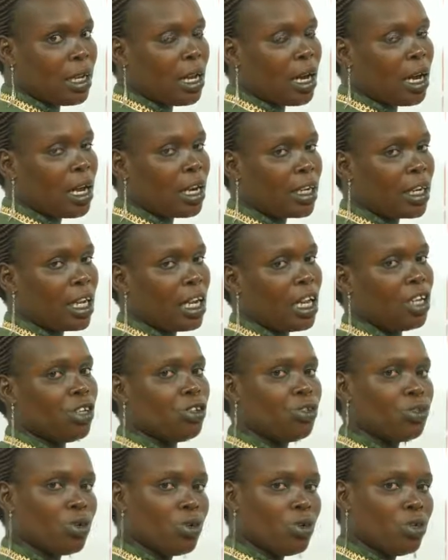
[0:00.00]
alkaline
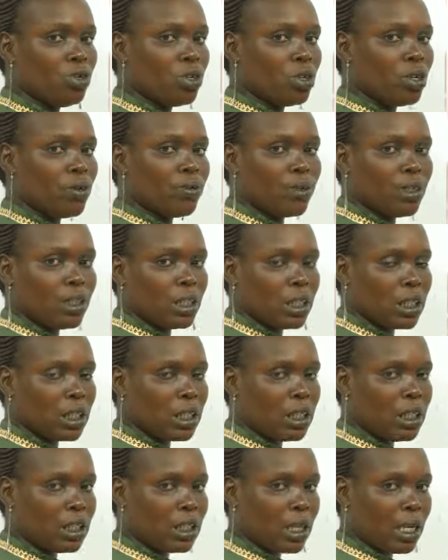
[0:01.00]
solution, of course it
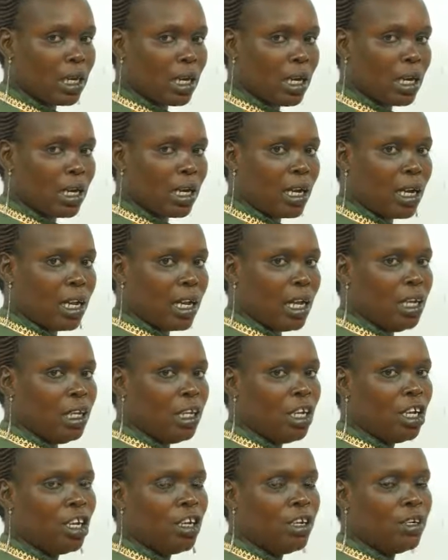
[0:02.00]
is an alkaline
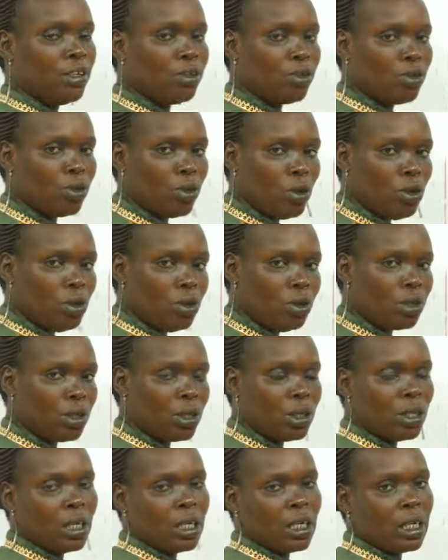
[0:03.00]
solution,